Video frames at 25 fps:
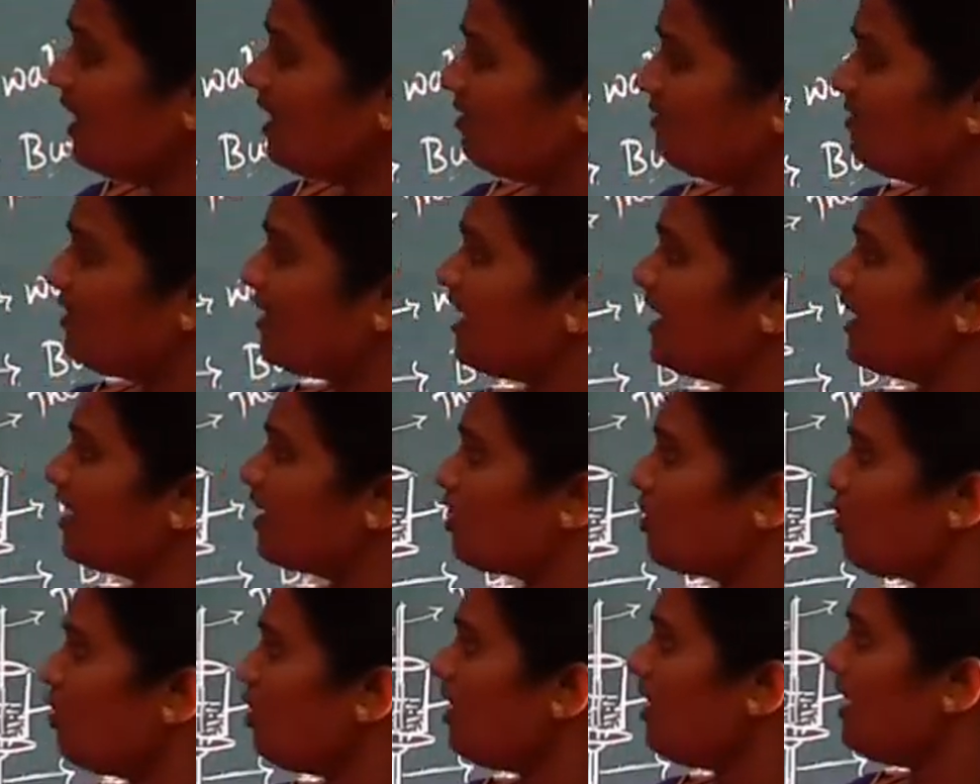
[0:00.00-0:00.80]
we can
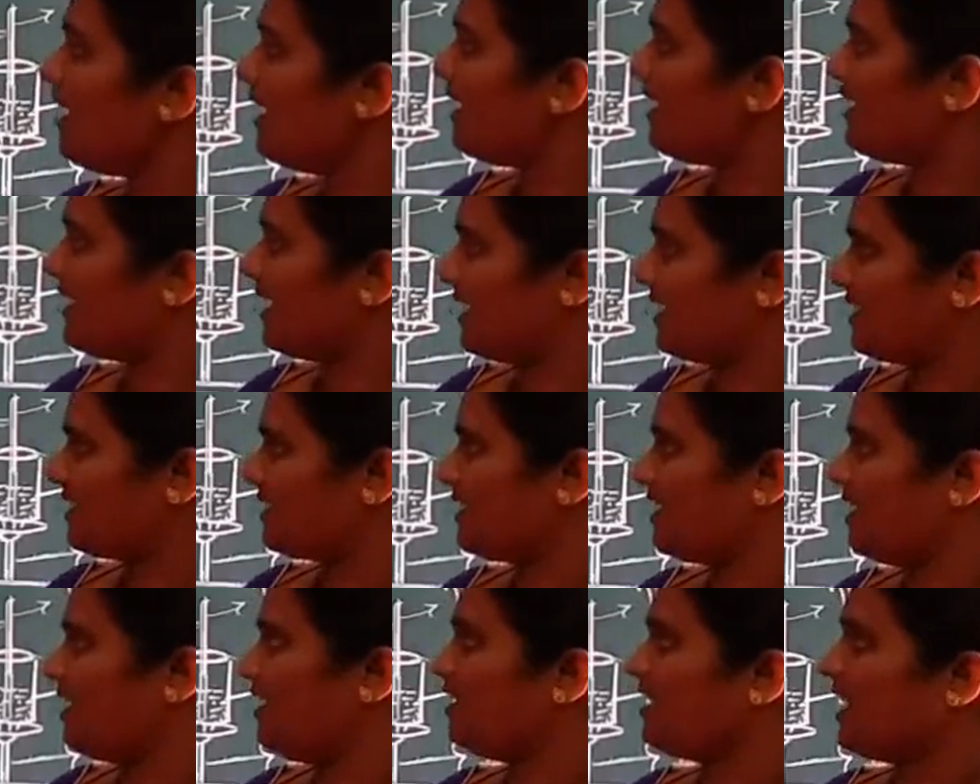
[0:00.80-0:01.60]
call it as
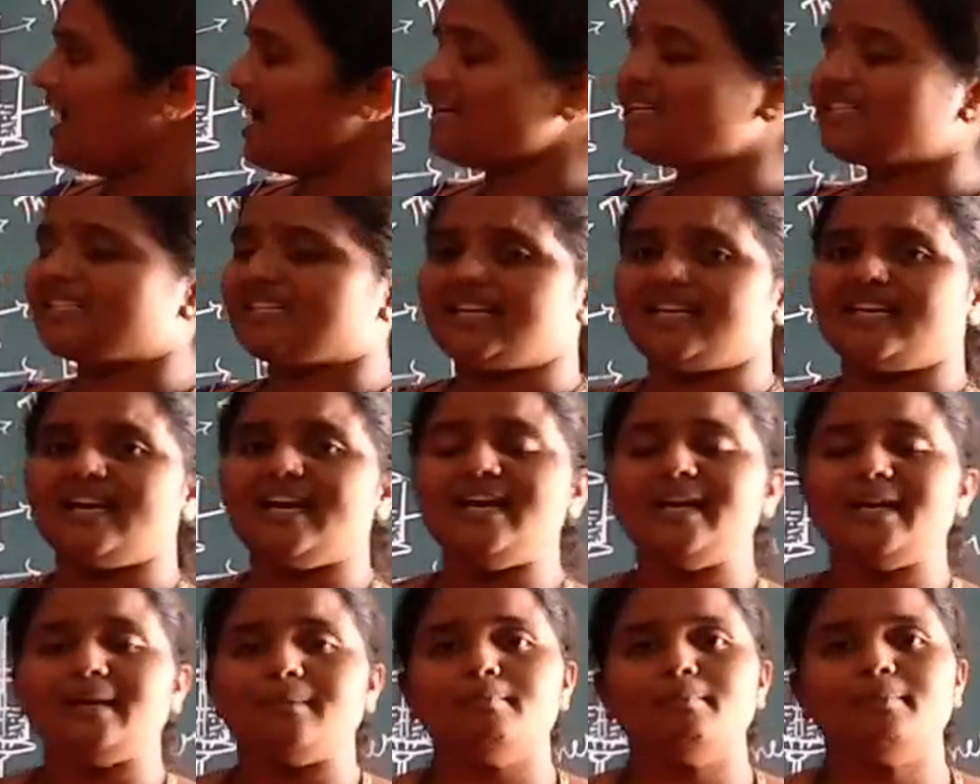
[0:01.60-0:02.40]
at
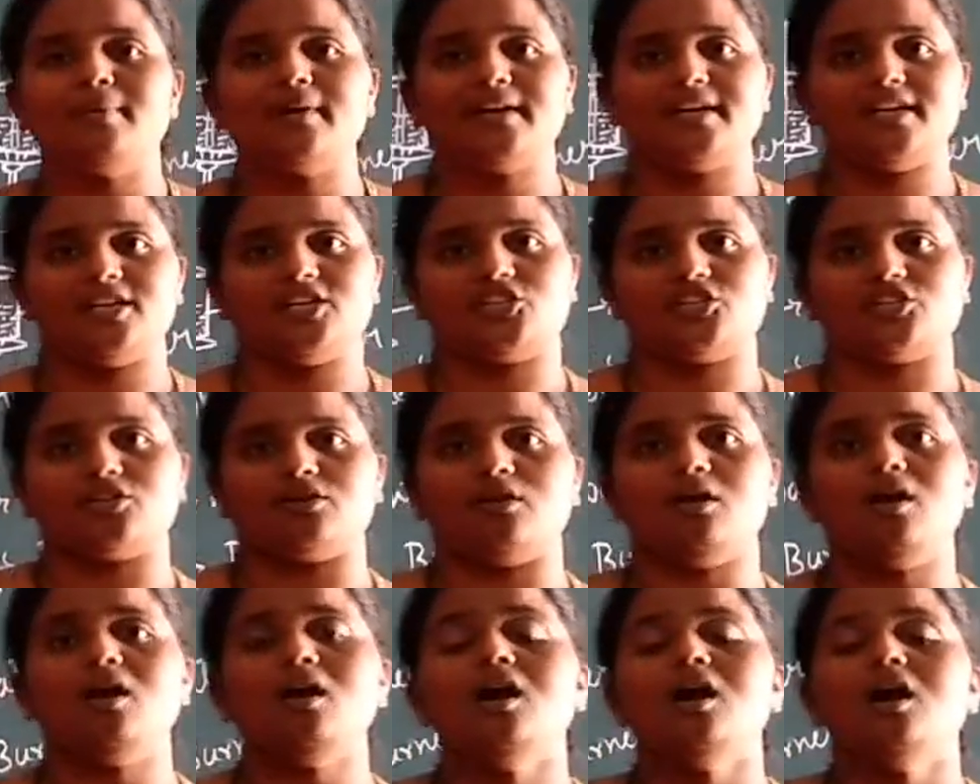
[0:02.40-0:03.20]
certain
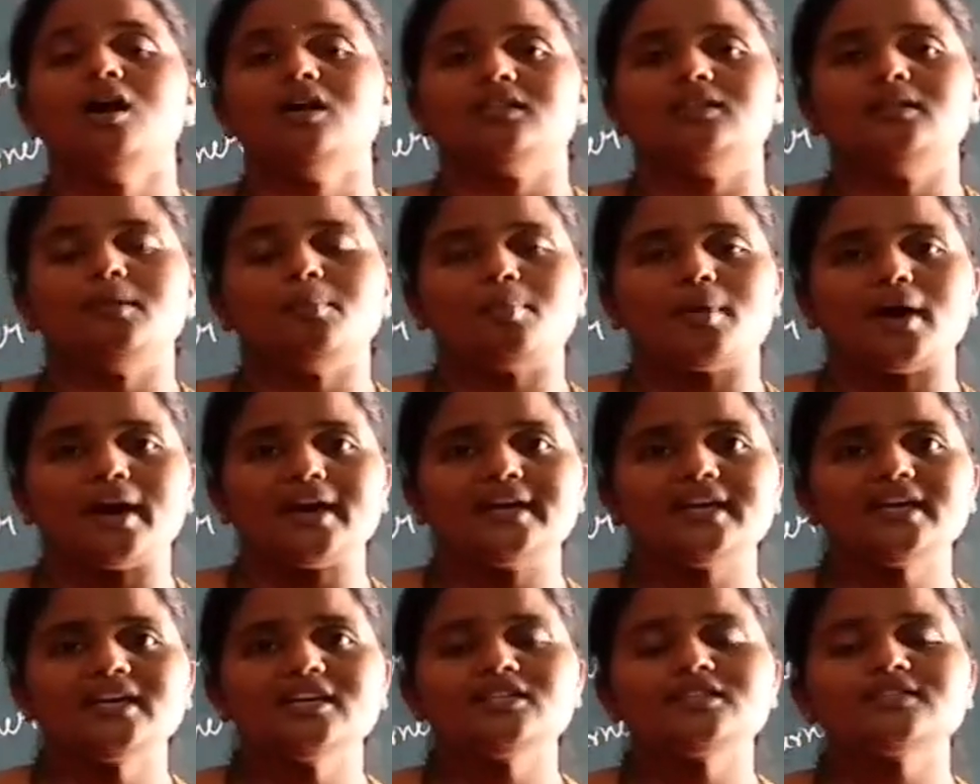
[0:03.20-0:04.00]
temperature, the
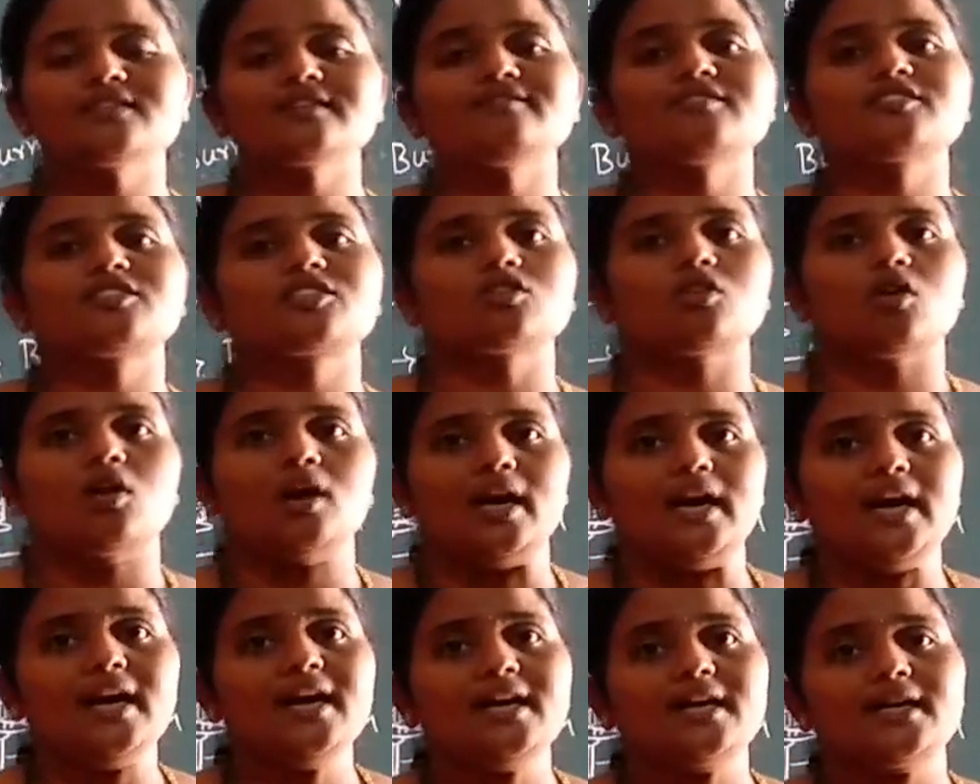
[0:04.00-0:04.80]
particles of
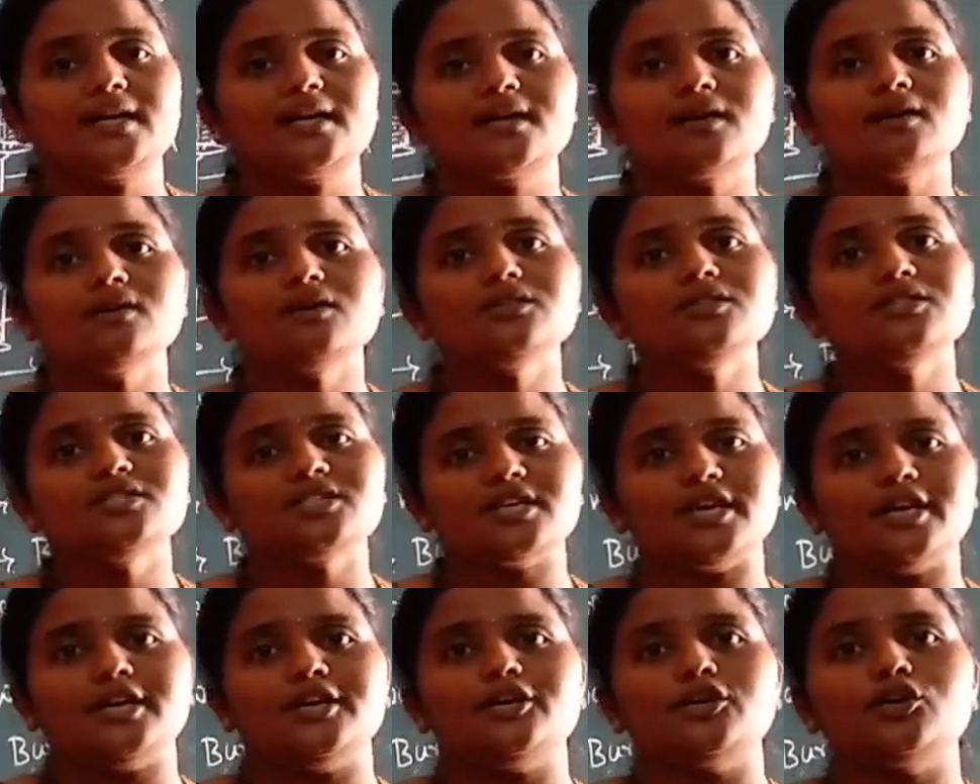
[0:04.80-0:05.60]
solid turns
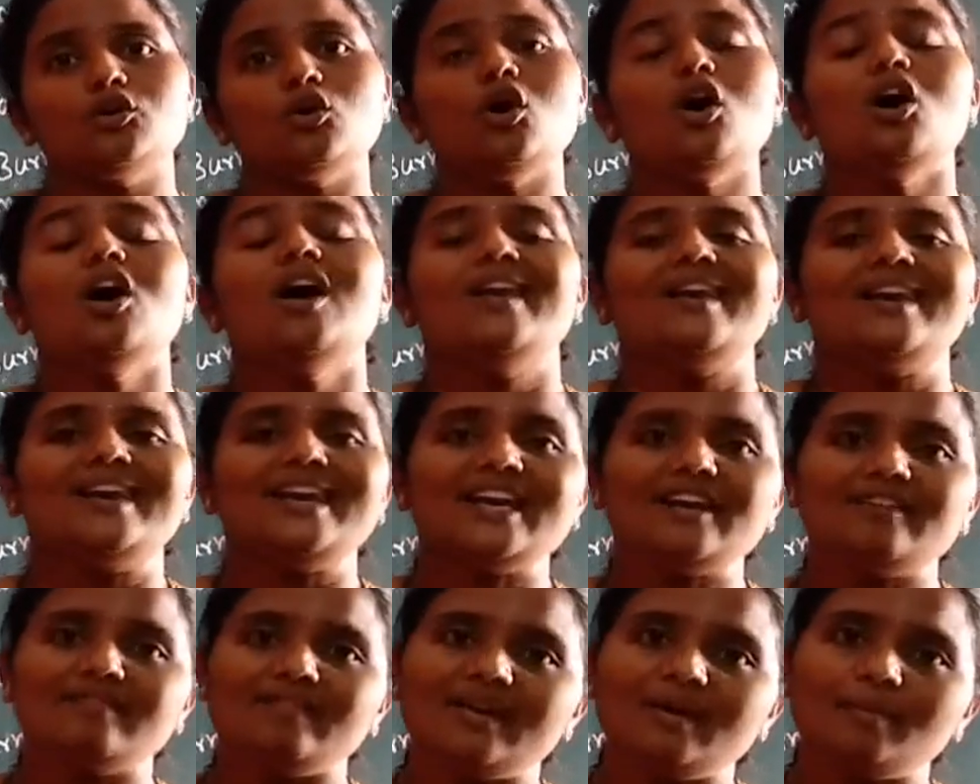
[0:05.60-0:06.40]
into
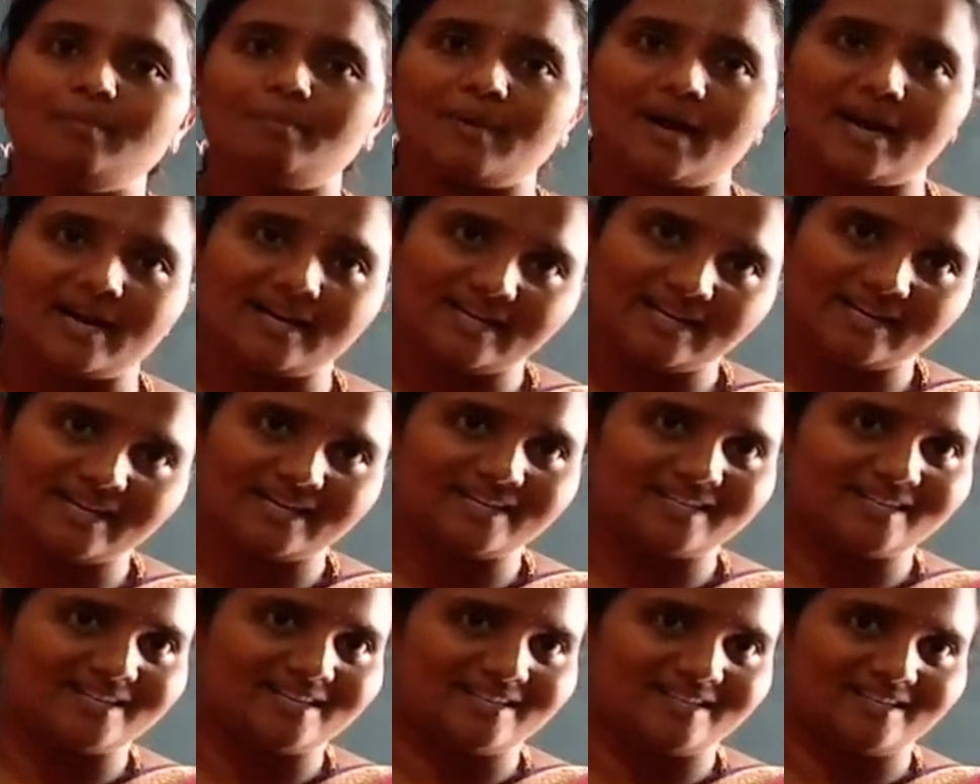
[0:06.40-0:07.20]
liquid
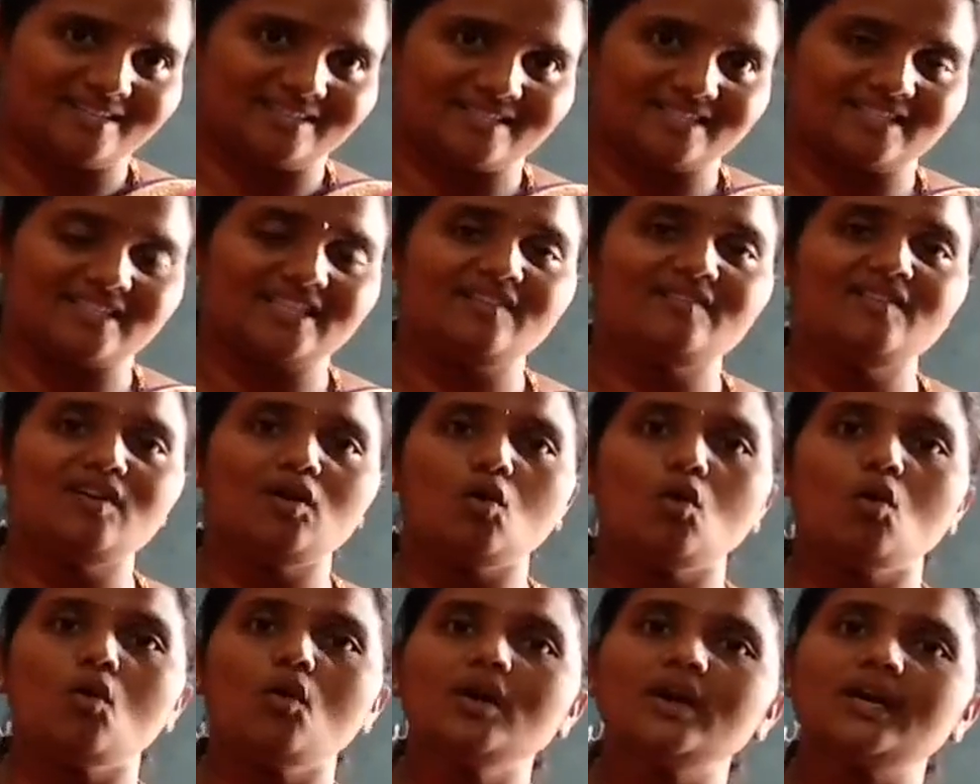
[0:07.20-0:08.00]
particles. They
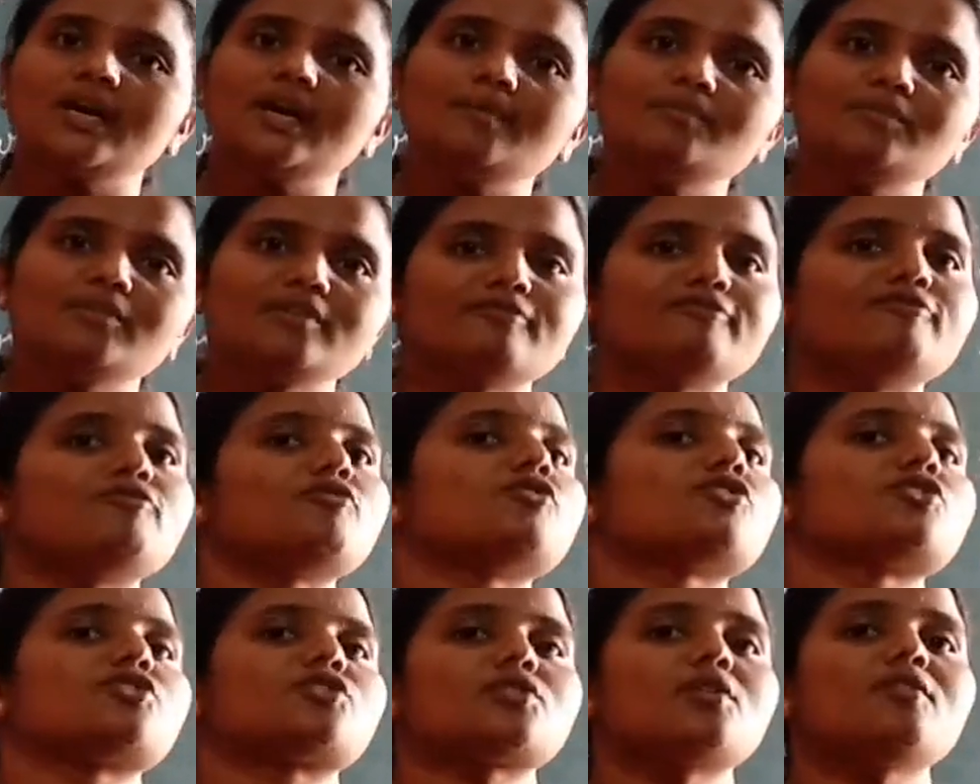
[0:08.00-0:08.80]
will overcome the
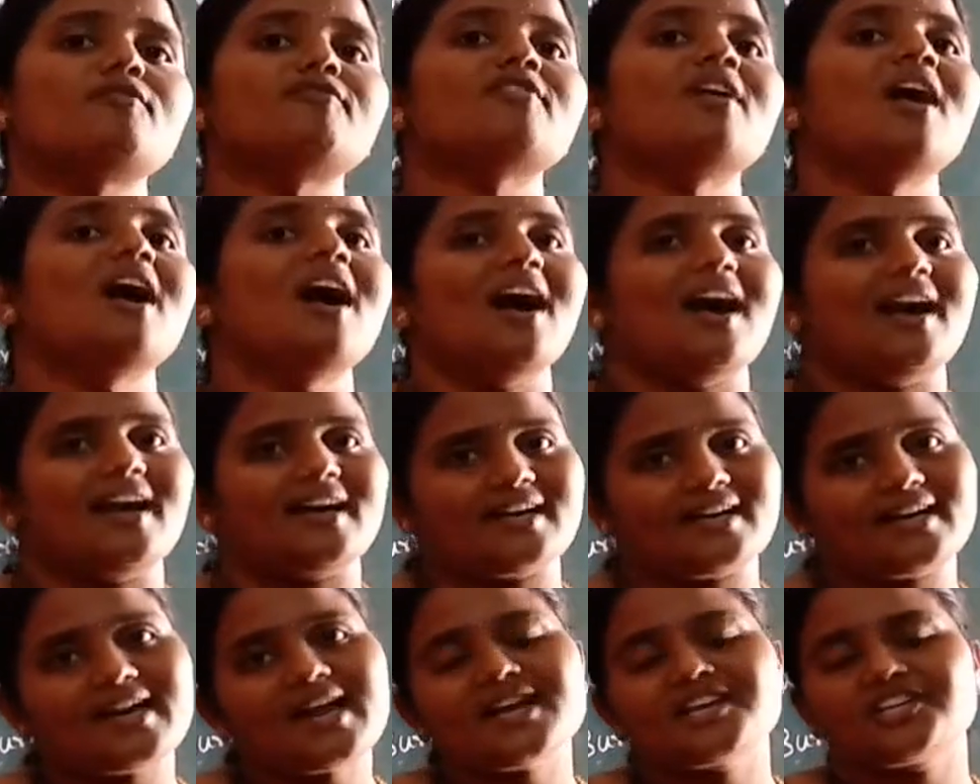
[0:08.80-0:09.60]
force of
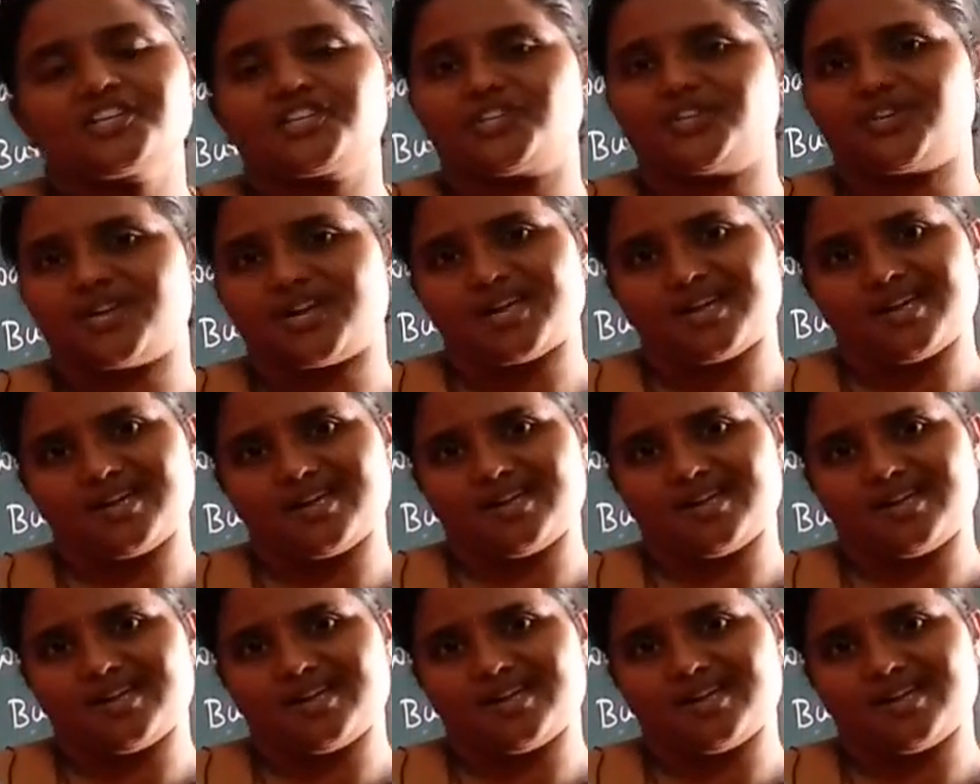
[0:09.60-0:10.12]
attraction.